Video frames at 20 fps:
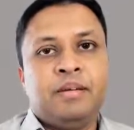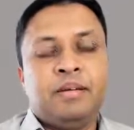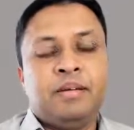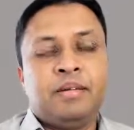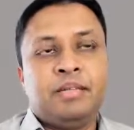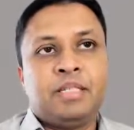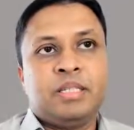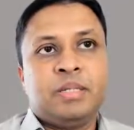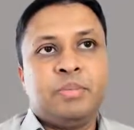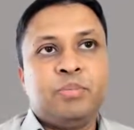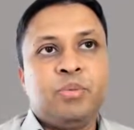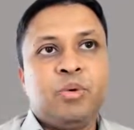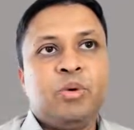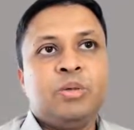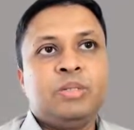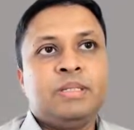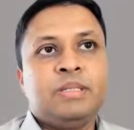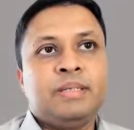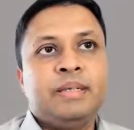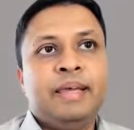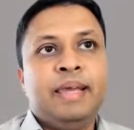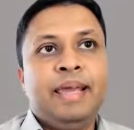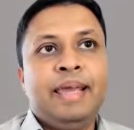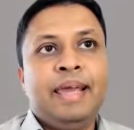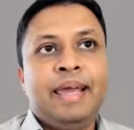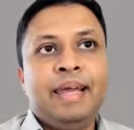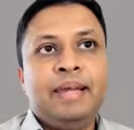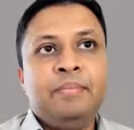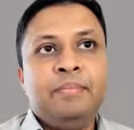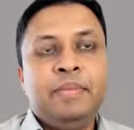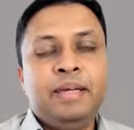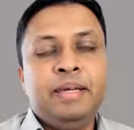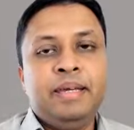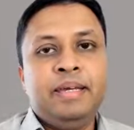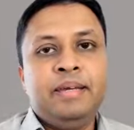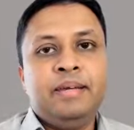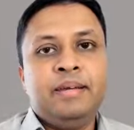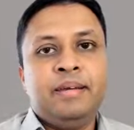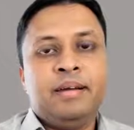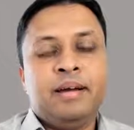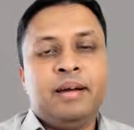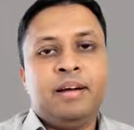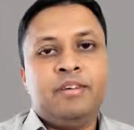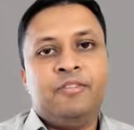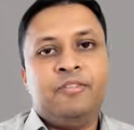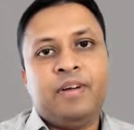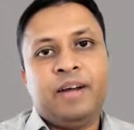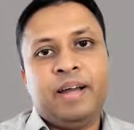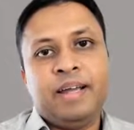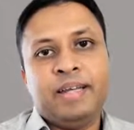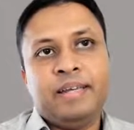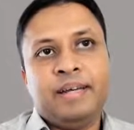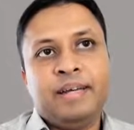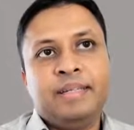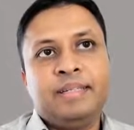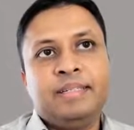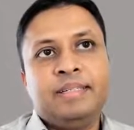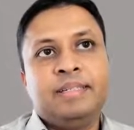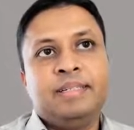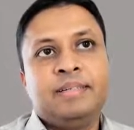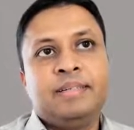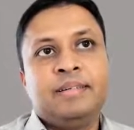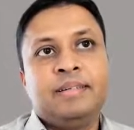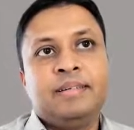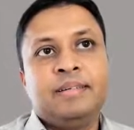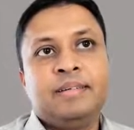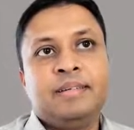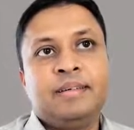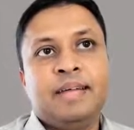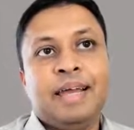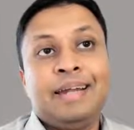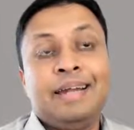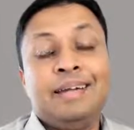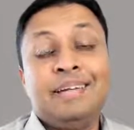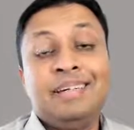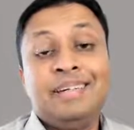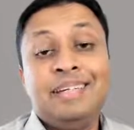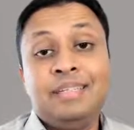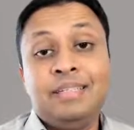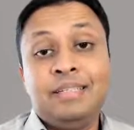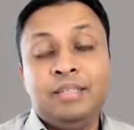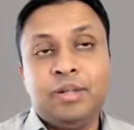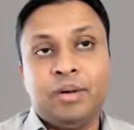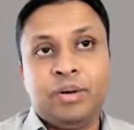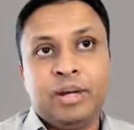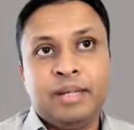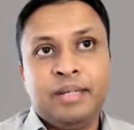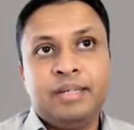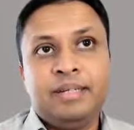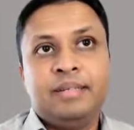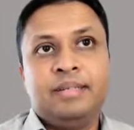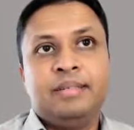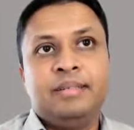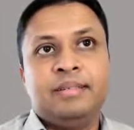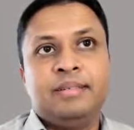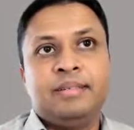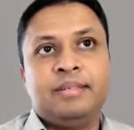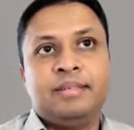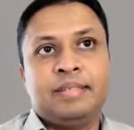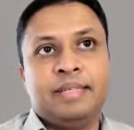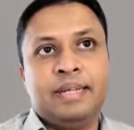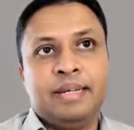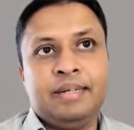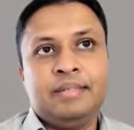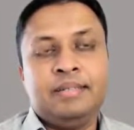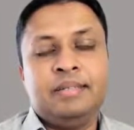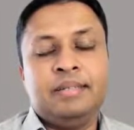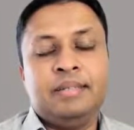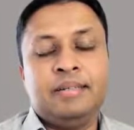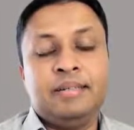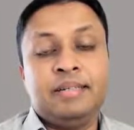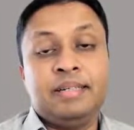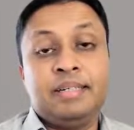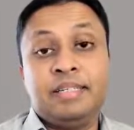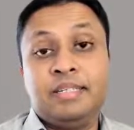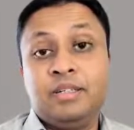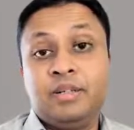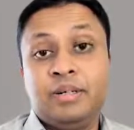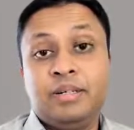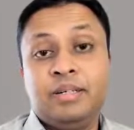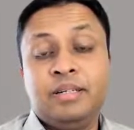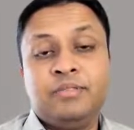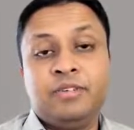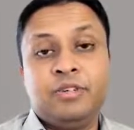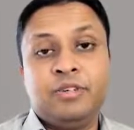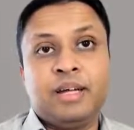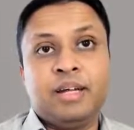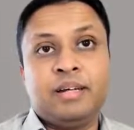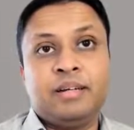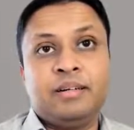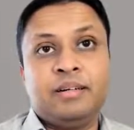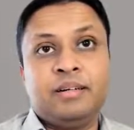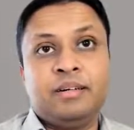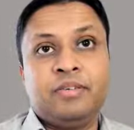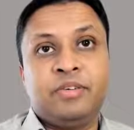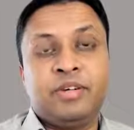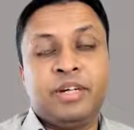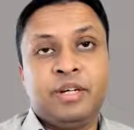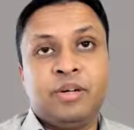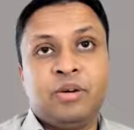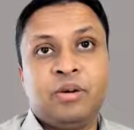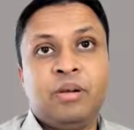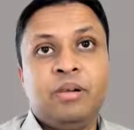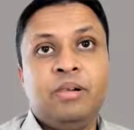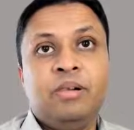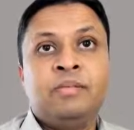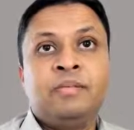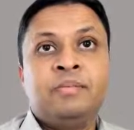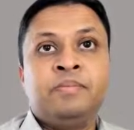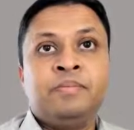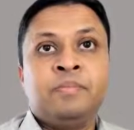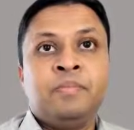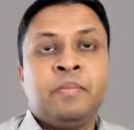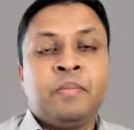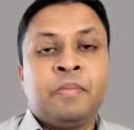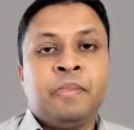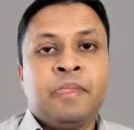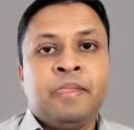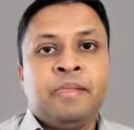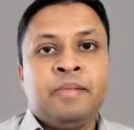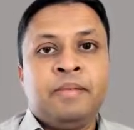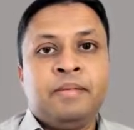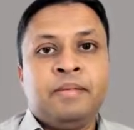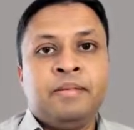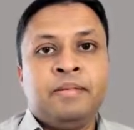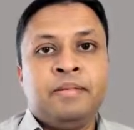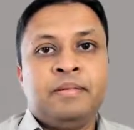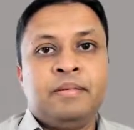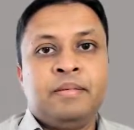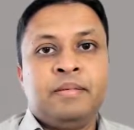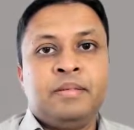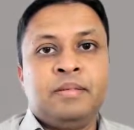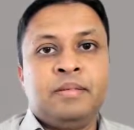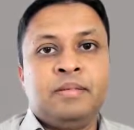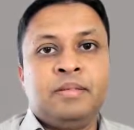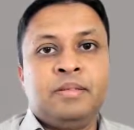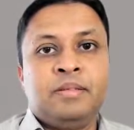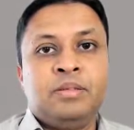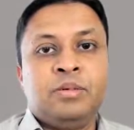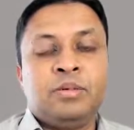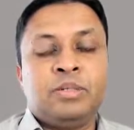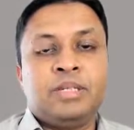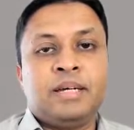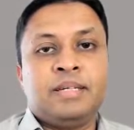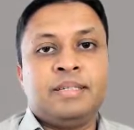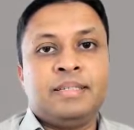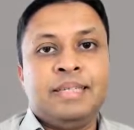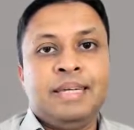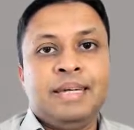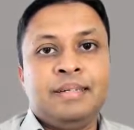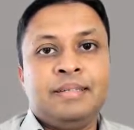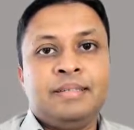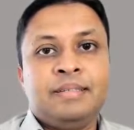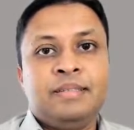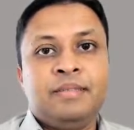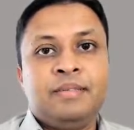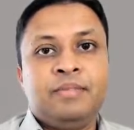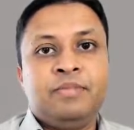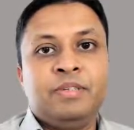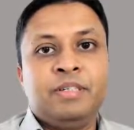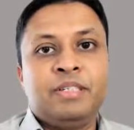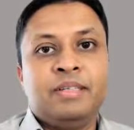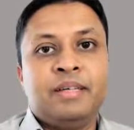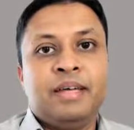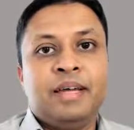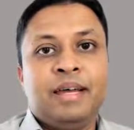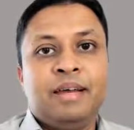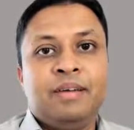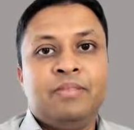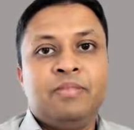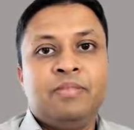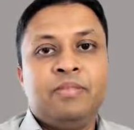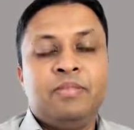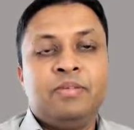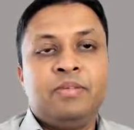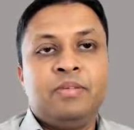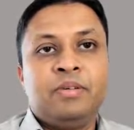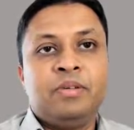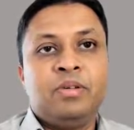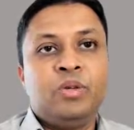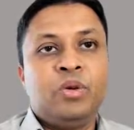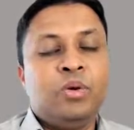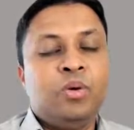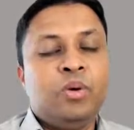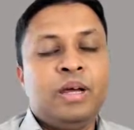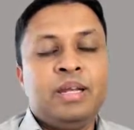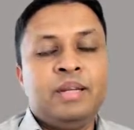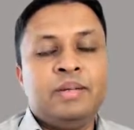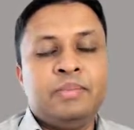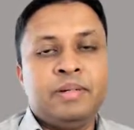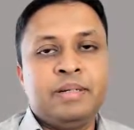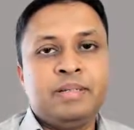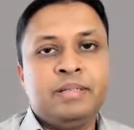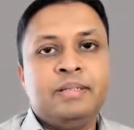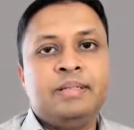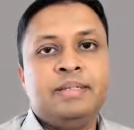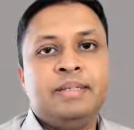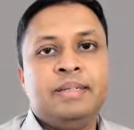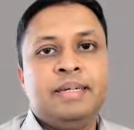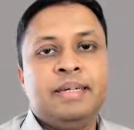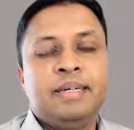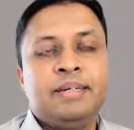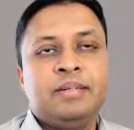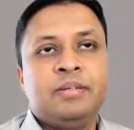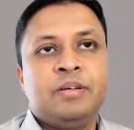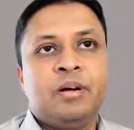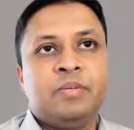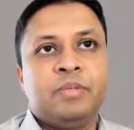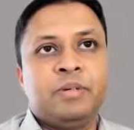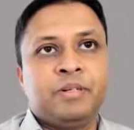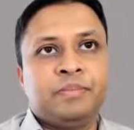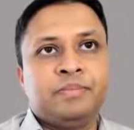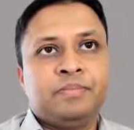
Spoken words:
Suppose A and B are finite and disjoint sets. Disjoint, if you can recall, those are sets which have no elements in common.